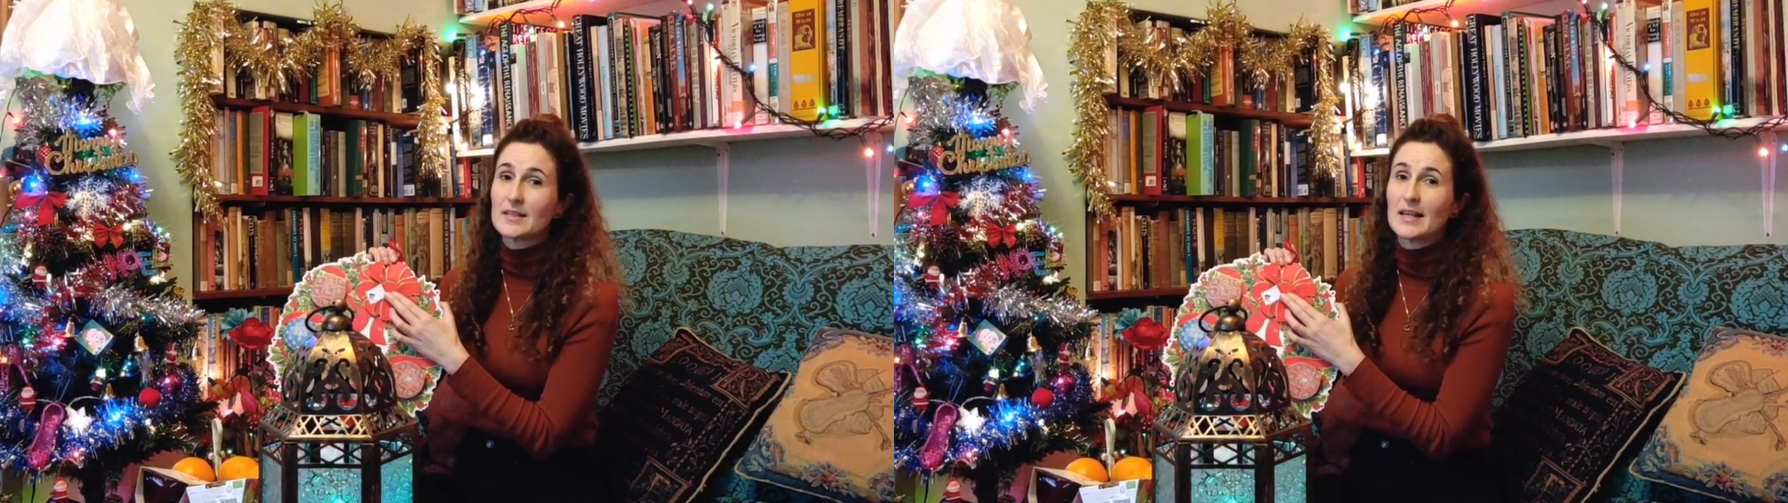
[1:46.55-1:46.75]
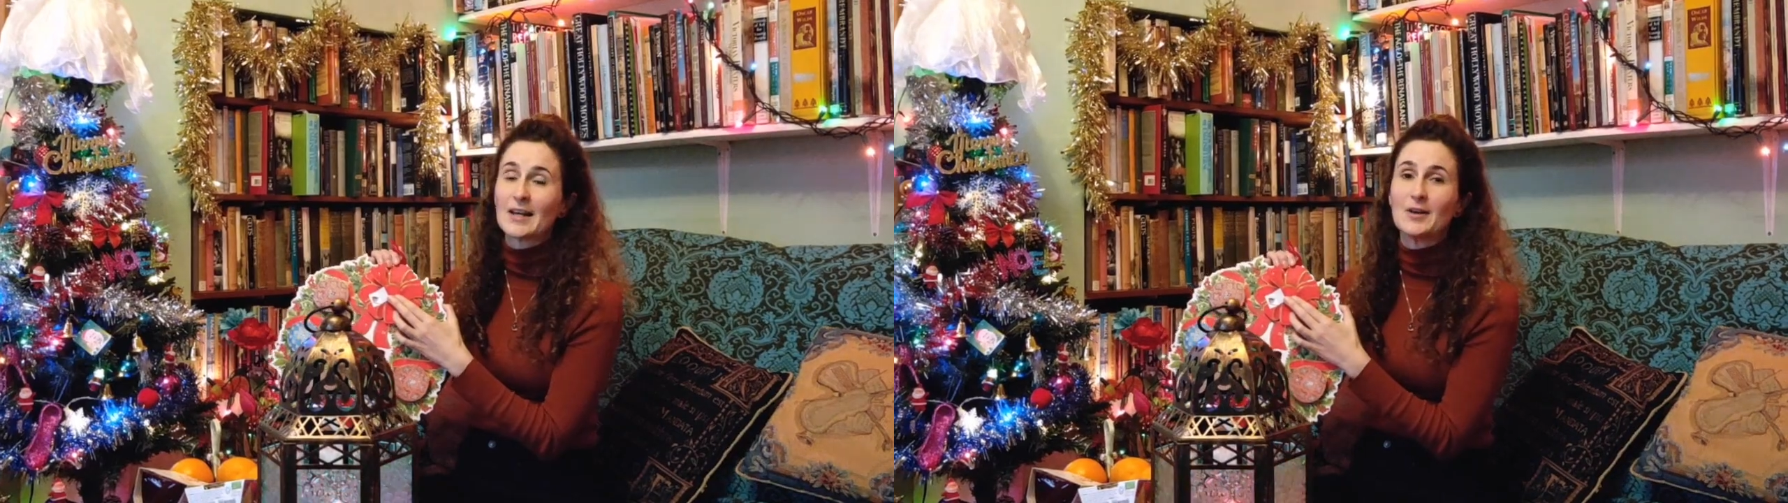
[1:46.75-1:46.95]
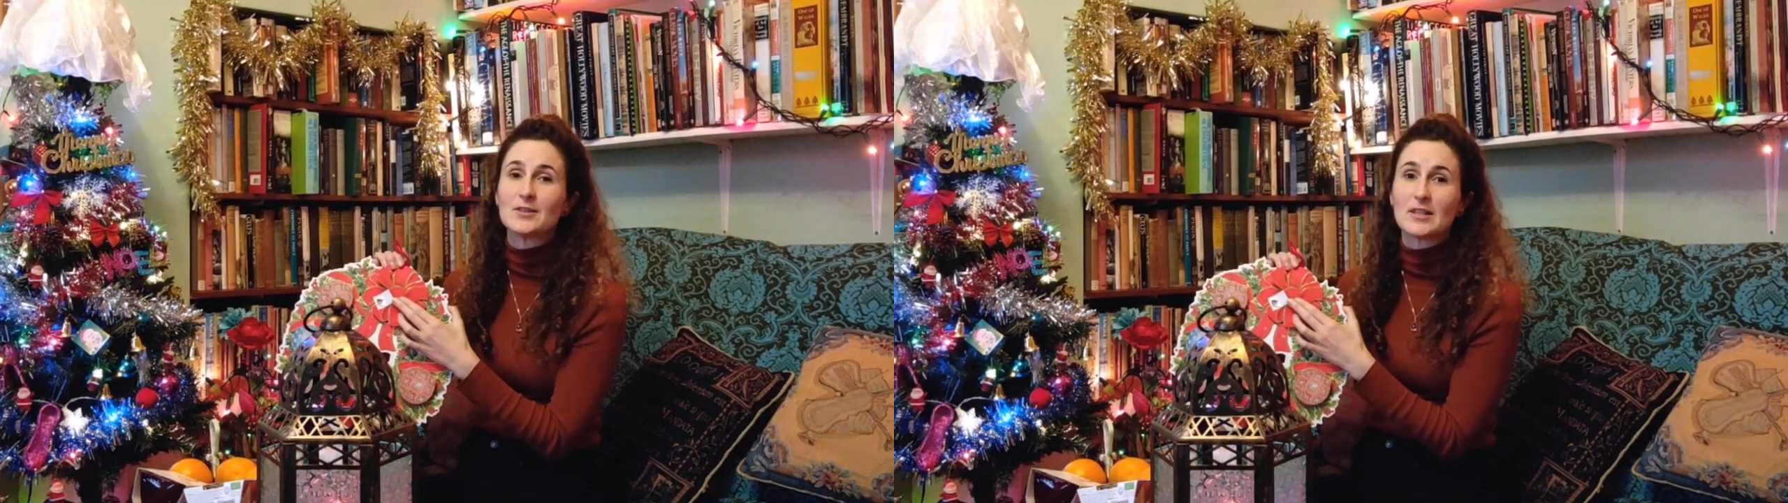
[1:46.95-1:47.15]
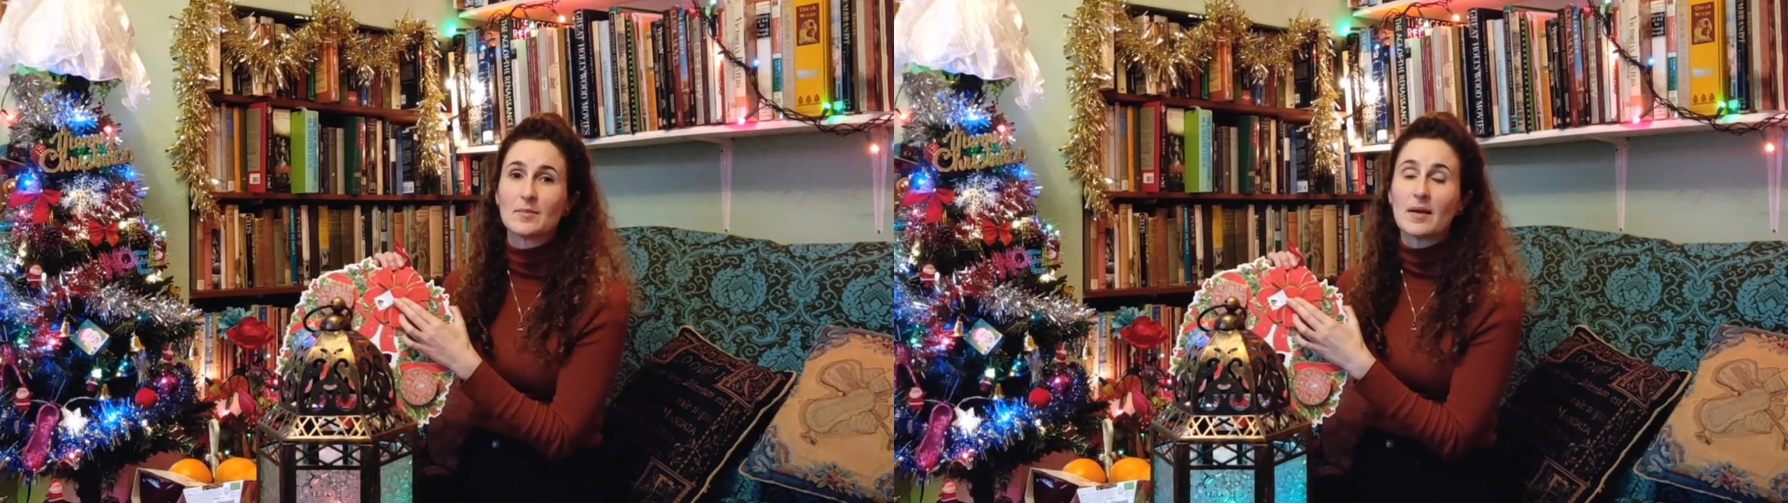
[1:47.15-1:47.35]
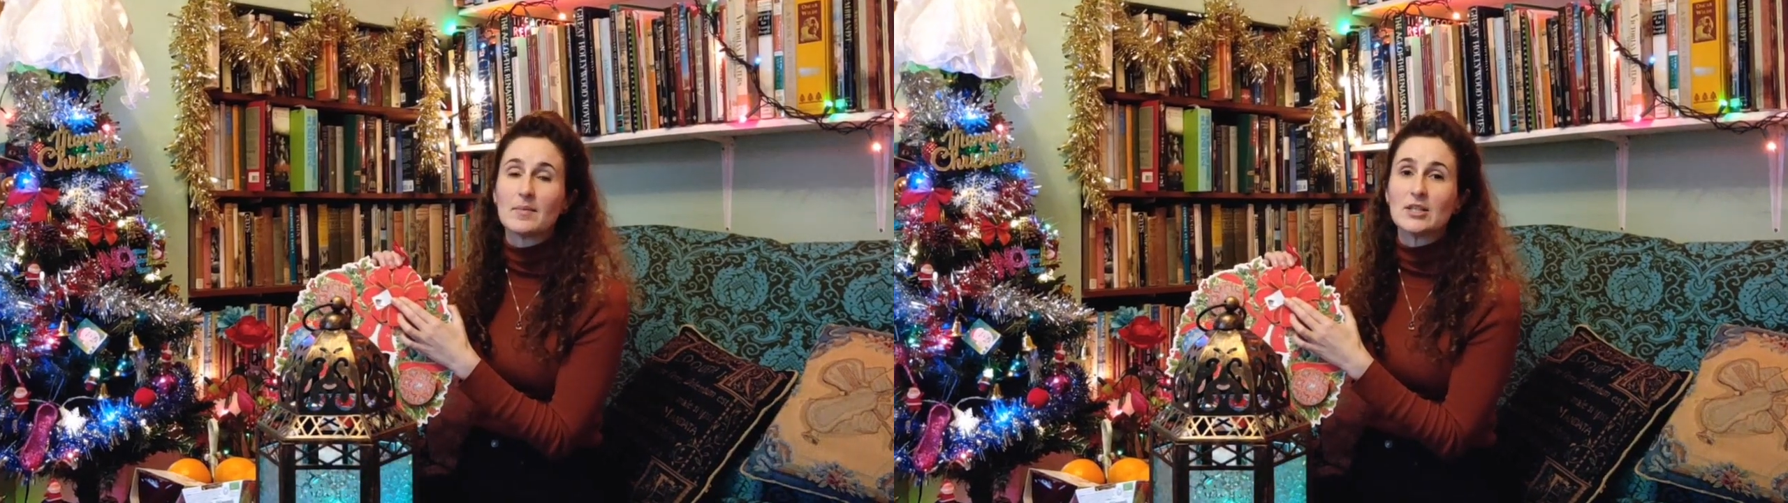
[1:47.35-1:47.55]
getting close to
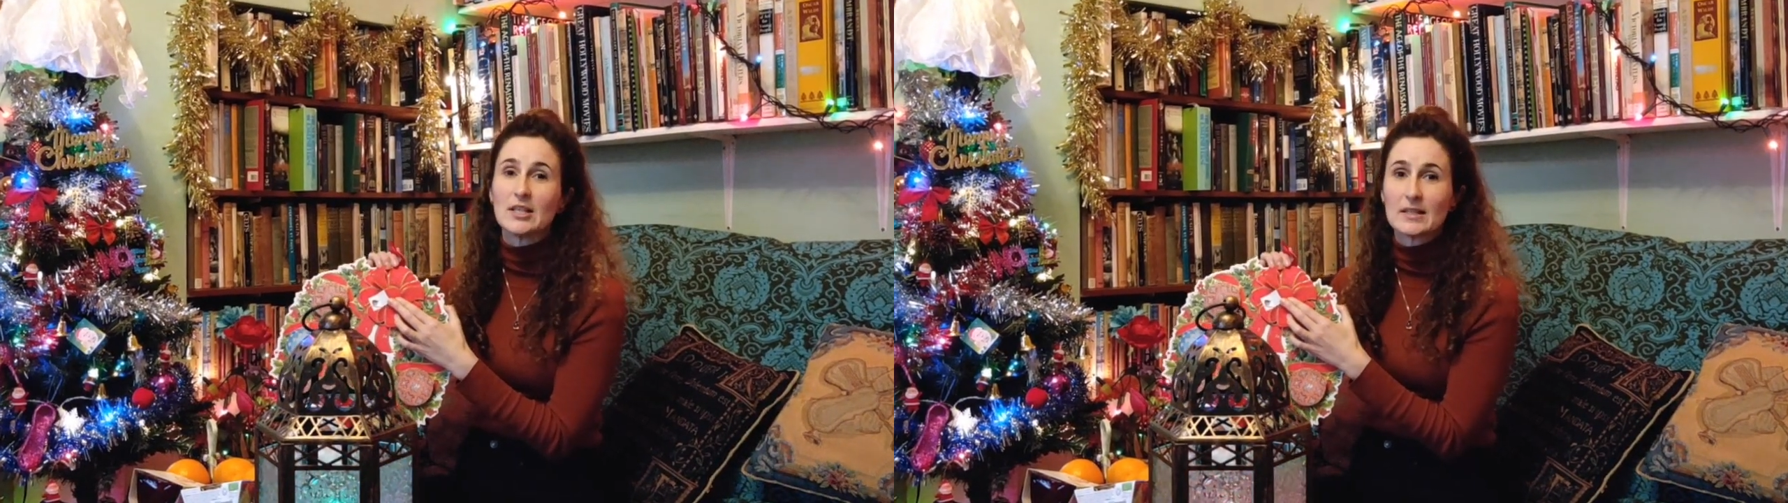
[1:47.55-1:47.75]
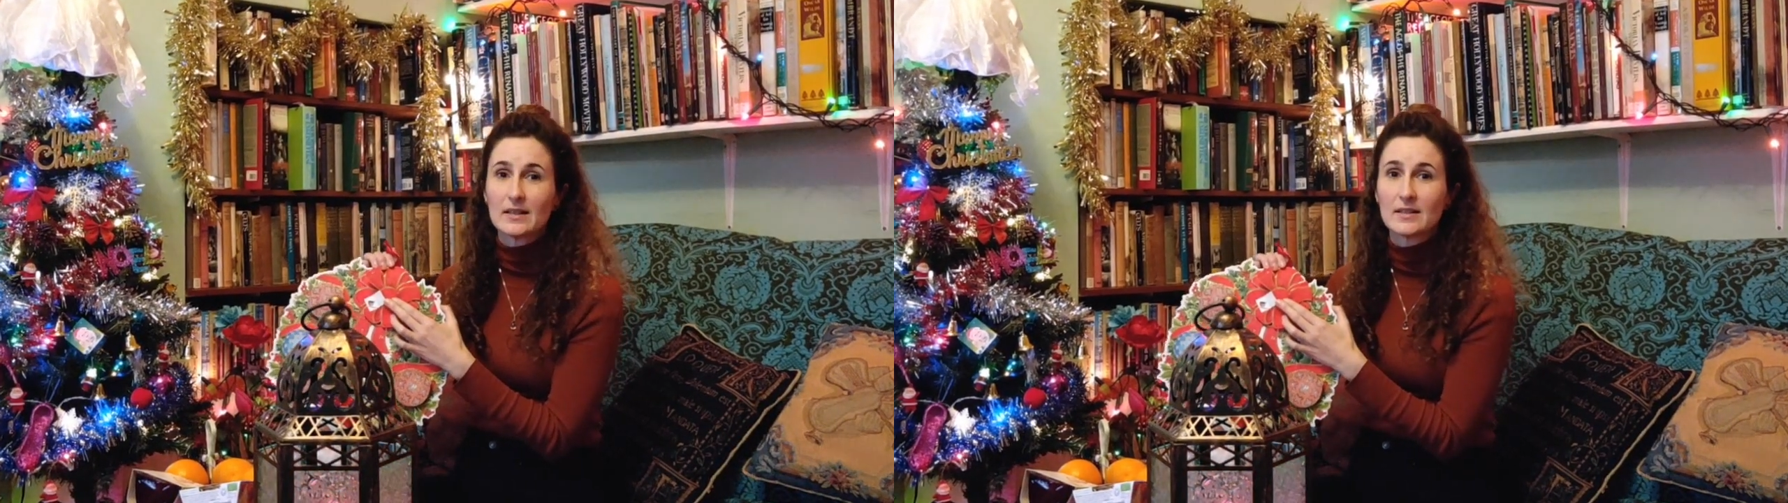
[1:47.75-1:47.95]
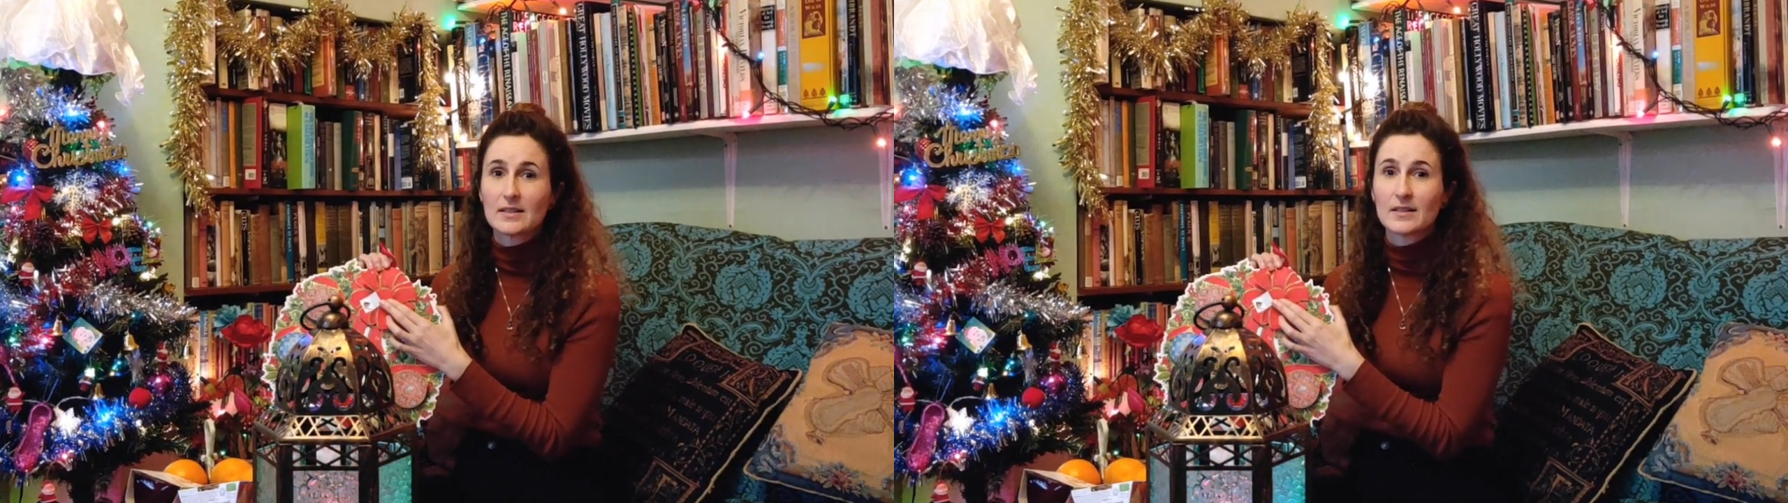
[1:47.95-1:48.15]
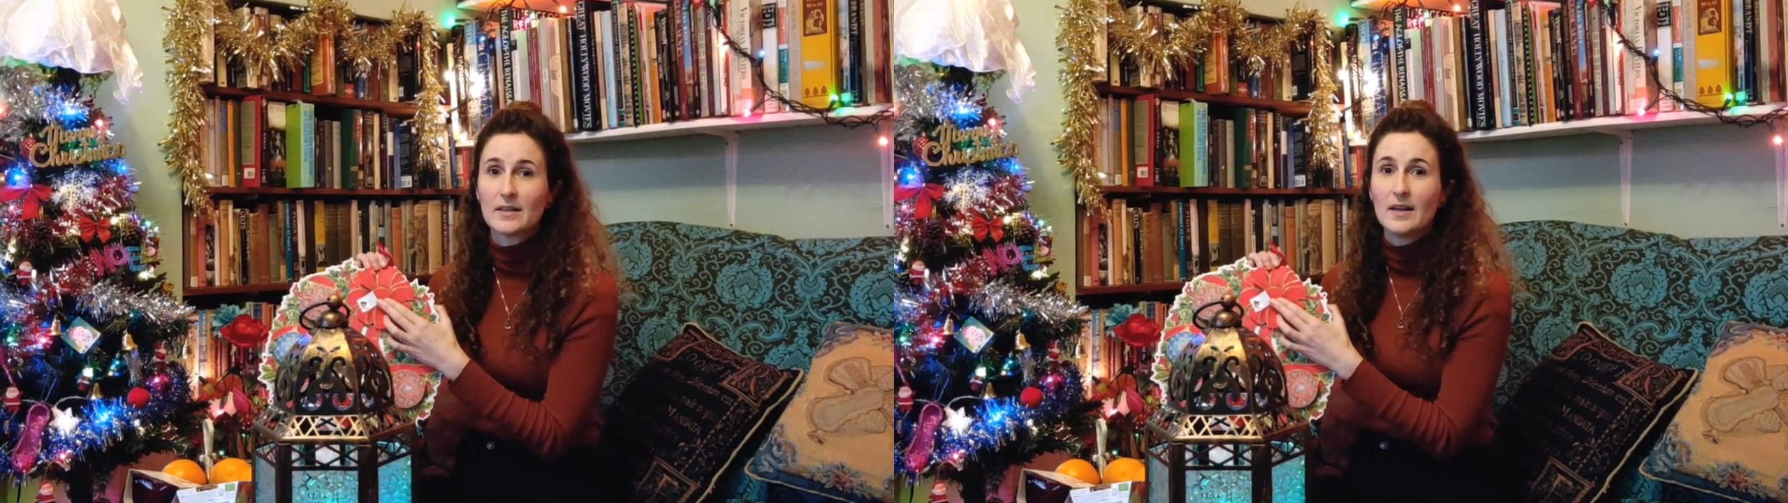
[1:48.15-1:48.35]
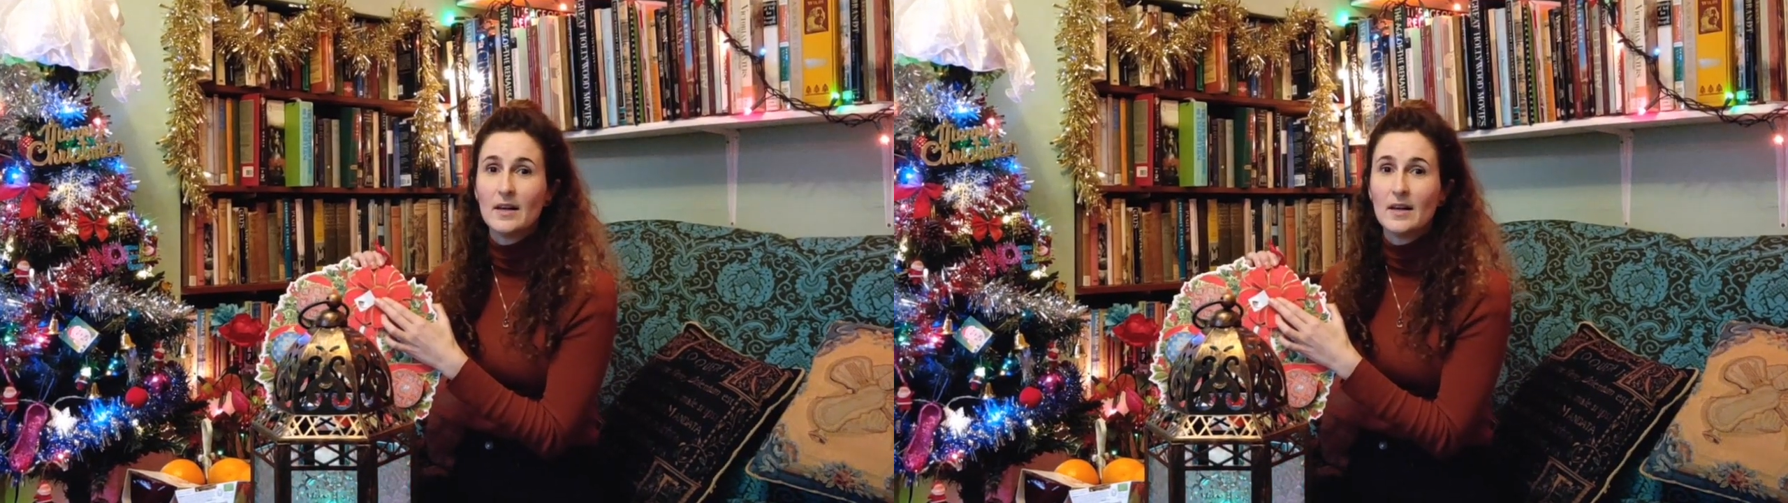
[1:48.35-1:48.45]
the baby Jesus.